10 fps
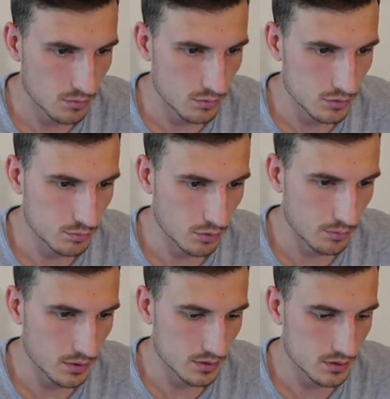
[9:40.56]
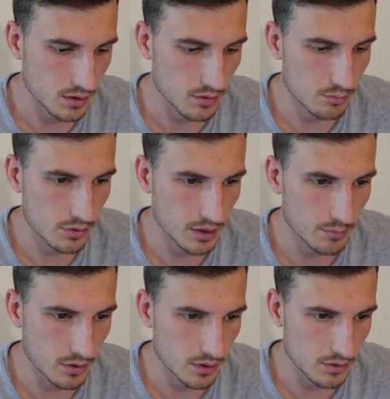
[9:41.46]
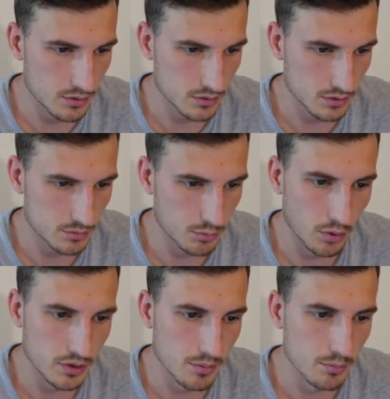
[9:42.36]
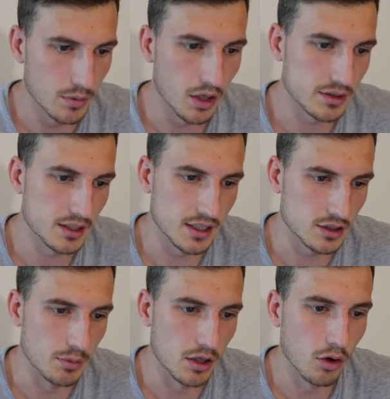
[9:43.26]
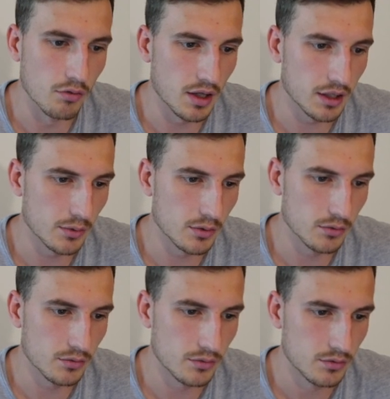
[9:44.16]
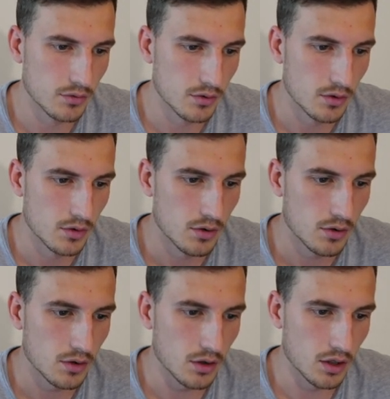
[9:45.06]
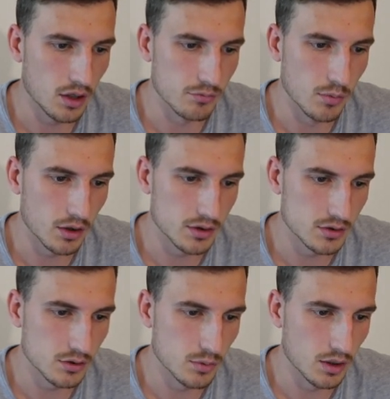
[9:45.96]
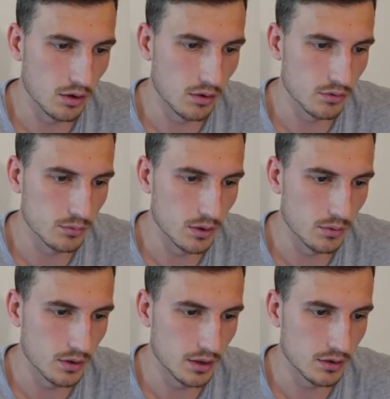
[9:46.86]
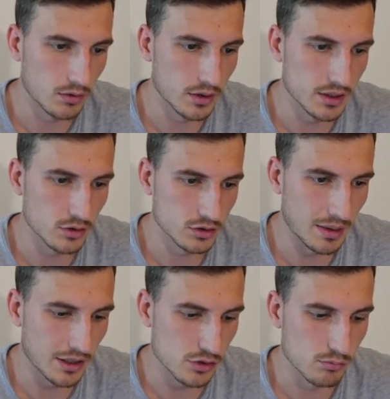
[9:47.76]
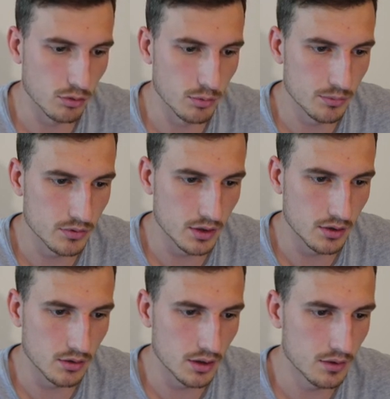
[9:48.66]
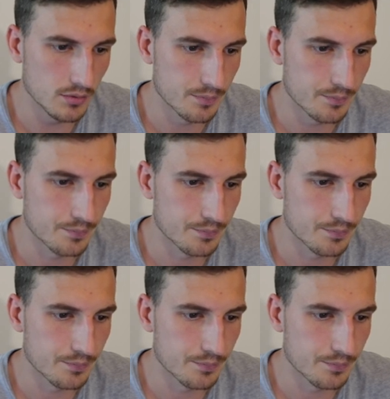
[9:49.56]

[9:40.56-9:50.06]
we'll just pop these down and bring him higher just because I spotted him. But like I said, there's going to be a lot of that going on. Oh, I love Marquise Goodwin a lot as well. And Golladay's got some attitude problems, so he can go down.